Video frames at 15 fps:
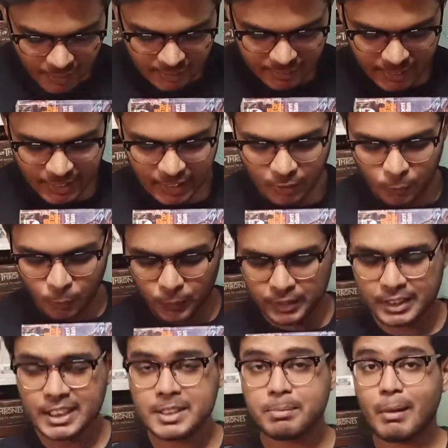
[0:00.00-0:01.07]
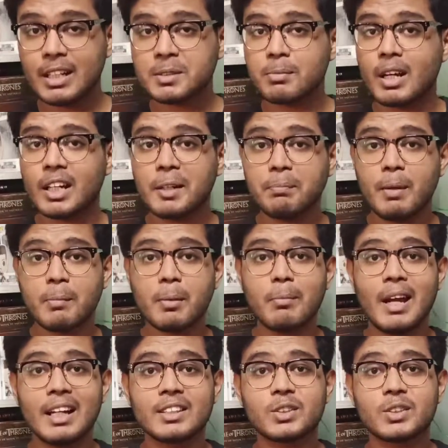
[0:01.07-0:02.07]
that I own these mass market paperbacks.